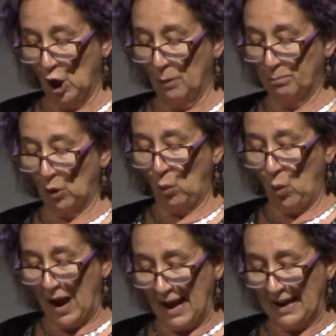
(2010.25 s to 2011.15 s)
But
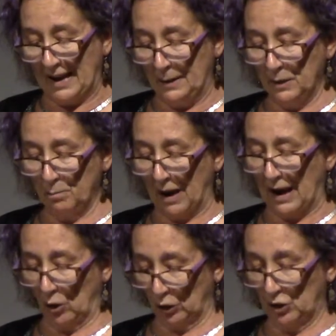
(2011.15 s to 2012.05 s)
where in the
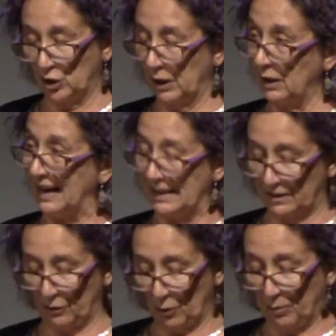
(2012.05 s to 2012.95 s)
biology is
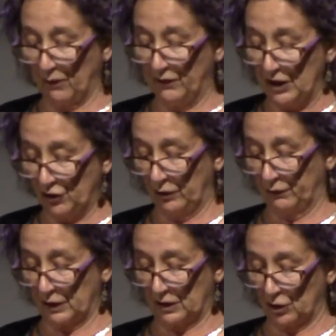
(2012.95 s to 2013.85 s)
there a provision for
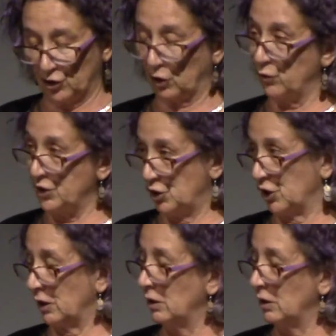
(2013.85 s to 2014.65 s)
such a creature,